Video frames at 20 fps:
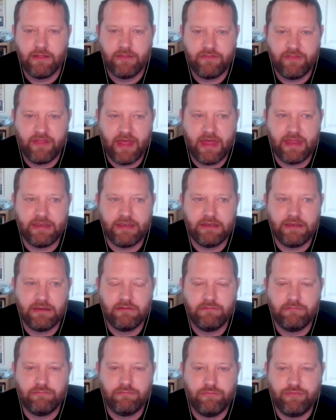that
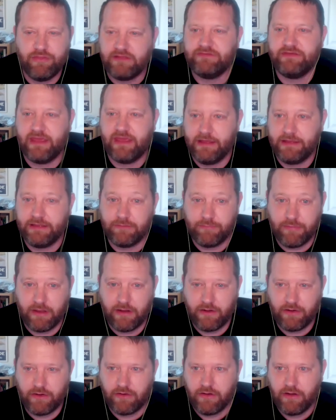things can't get
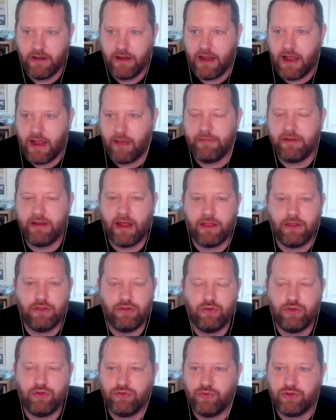better. I mean, I
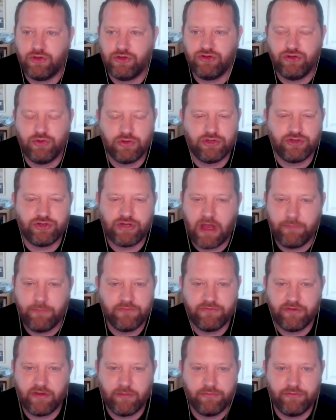you can you can you can chop
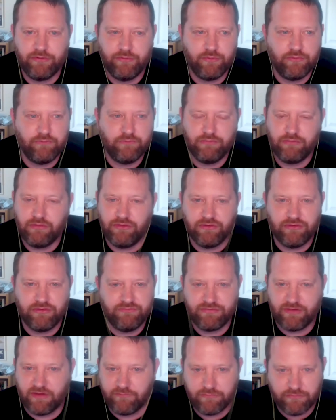this up into into
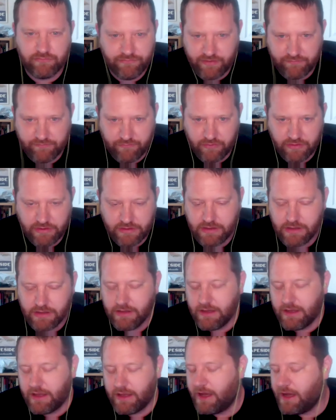several different
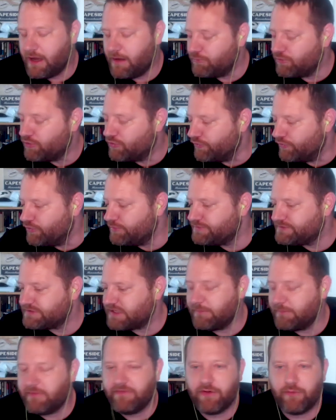um, groups.
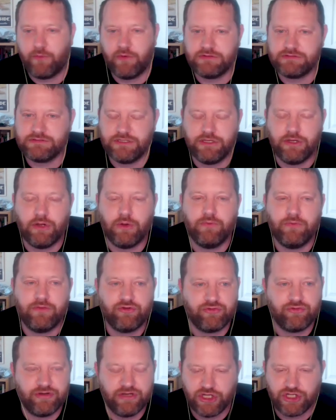I mean, there is you know the
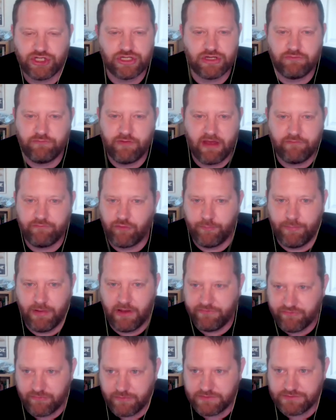tradition of Afro
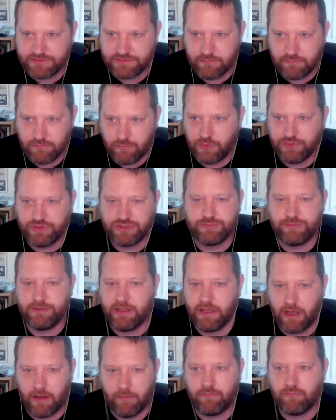pessimism, which has
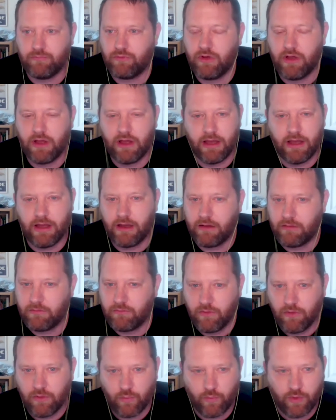become uh,
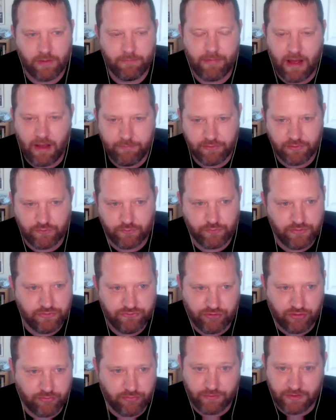quite popular in certain